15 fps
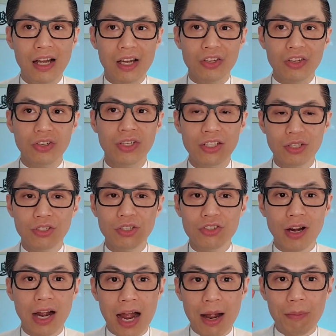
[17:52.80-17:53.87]
you need to use
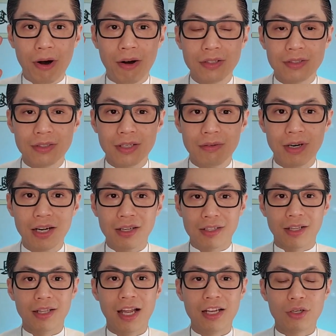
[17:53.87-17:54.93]
your eyeballs, right?
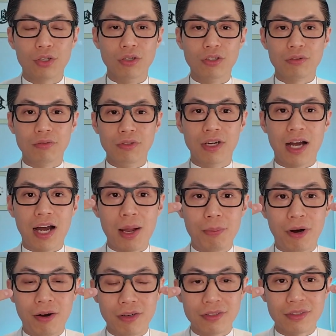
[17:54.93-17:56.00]
The light goes through your
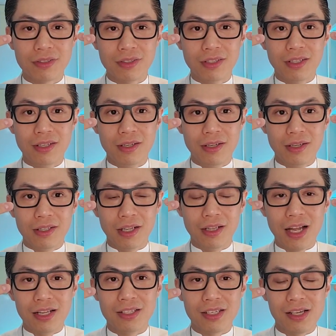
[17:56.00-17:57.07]
eyeballs, the
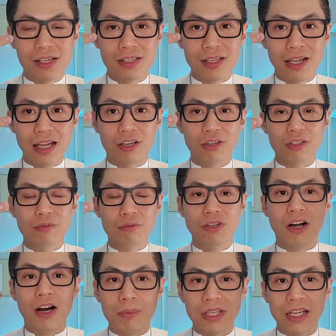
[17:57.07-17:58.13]
lenses, and goes through
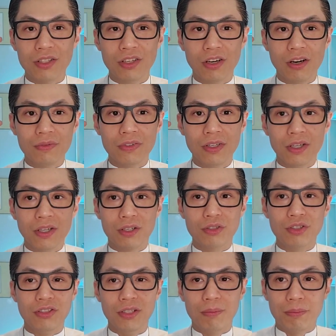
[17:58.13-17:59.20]
your optic nerve, goes
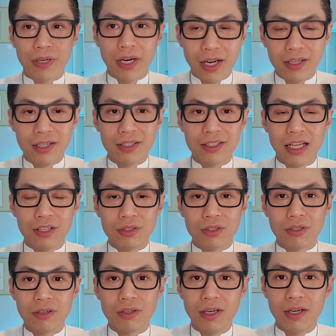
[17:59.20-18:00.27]
to your brain
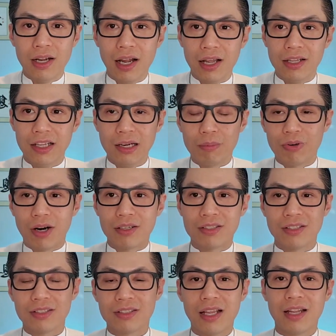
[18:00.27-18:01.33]
center, and then it
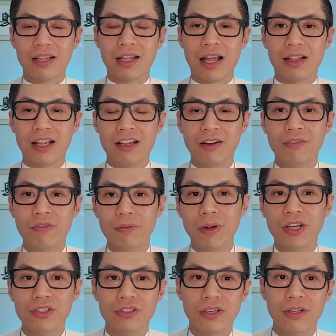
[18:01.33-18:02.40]
processes that light
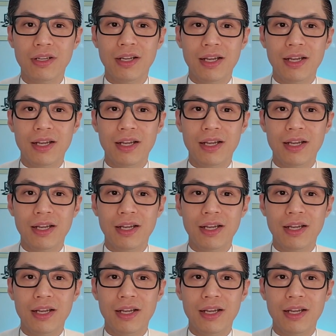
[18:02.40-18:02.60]
information,